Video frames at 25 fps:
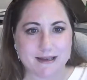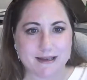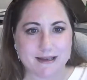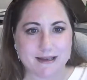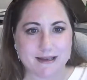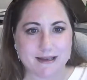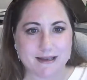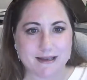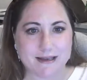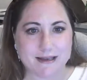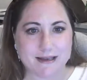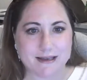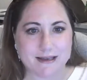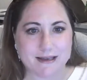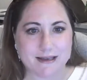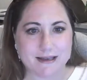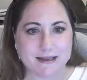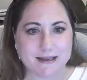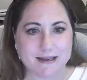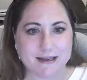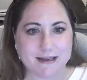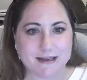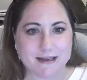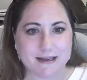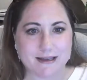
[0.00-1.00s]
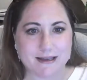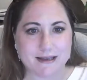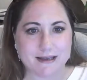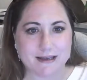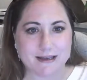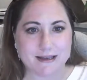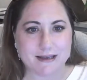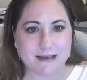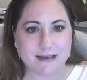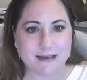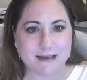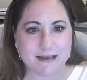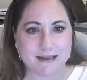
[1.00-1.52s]
But then
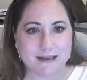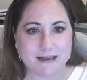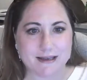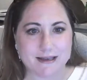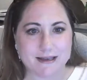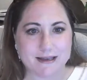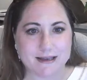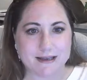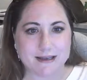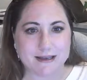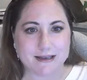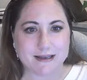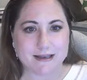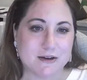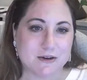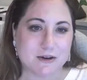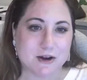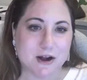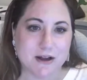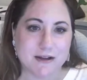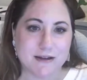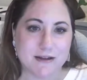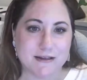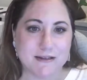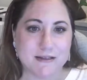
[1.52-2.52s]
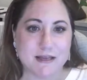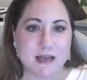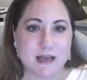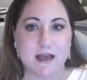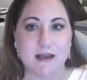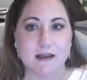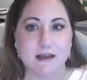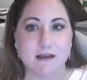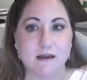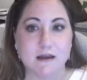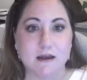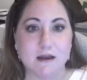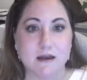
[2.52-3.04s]
maybe they'll come back later on and
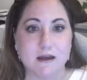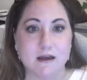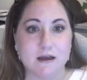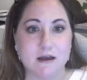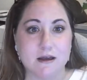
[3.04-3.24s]
say,